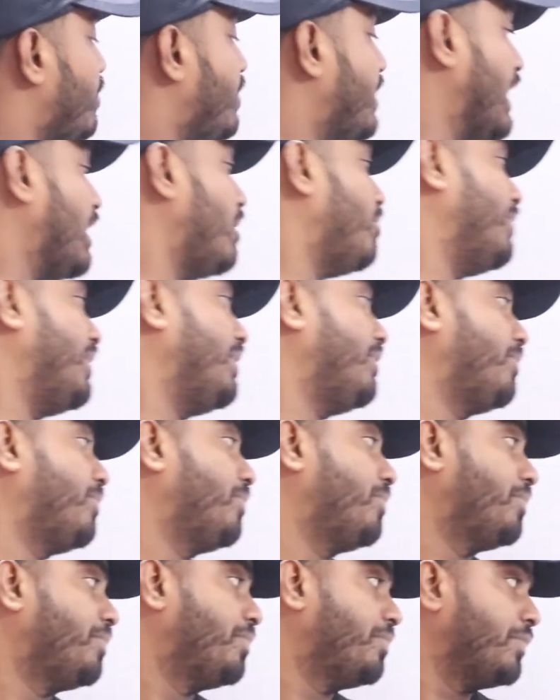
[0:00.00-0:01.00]
tell me,
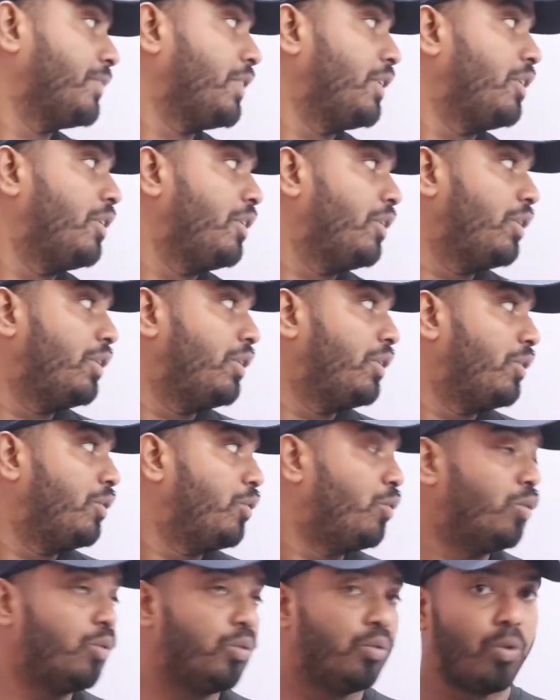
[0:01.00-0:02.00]

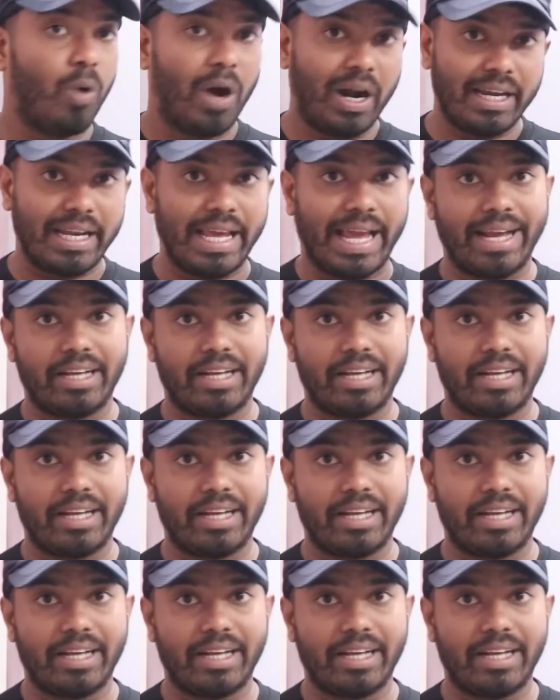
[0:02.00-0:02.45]
what